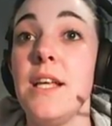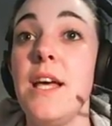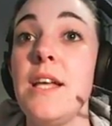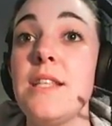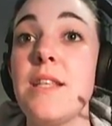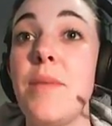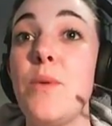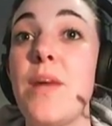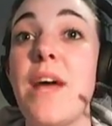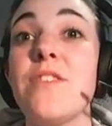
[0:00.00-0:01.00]
somebody
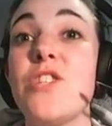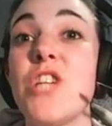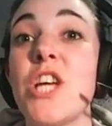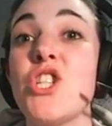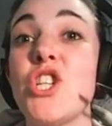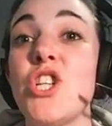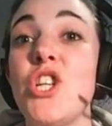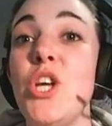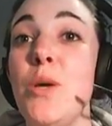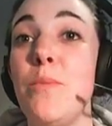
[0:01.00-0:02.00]
would have a suggestion,
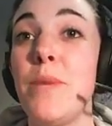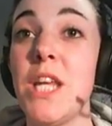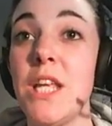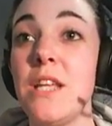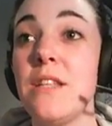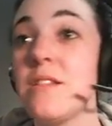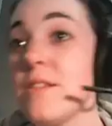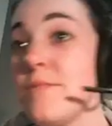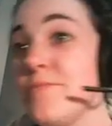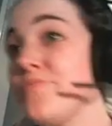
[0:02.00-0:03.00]
but it is
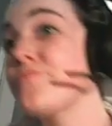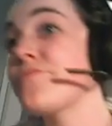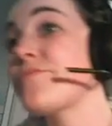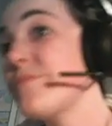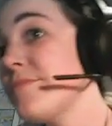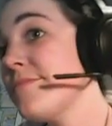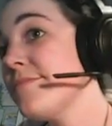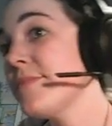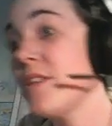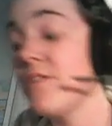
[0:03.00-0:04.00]

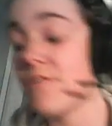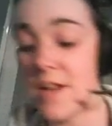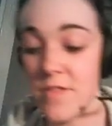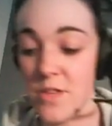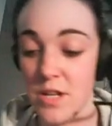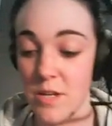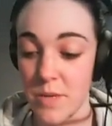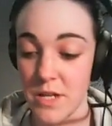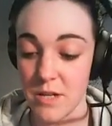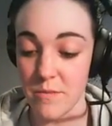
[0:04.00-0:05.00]
5:30
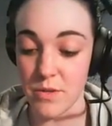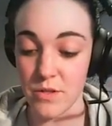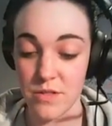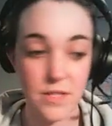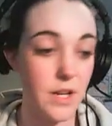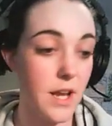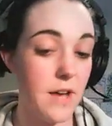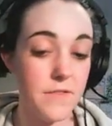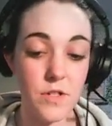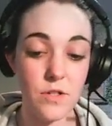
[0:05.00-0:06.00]
p.m. on a Sunday
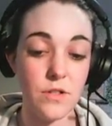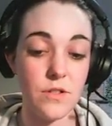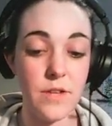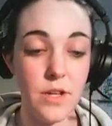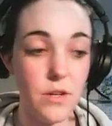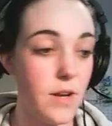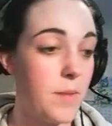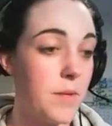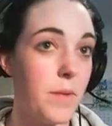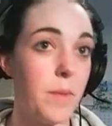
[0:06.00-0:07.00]
afternoon, so I don't know how
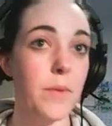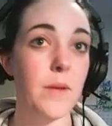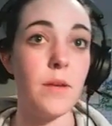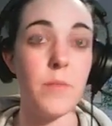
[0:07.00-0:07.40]
many people are going to be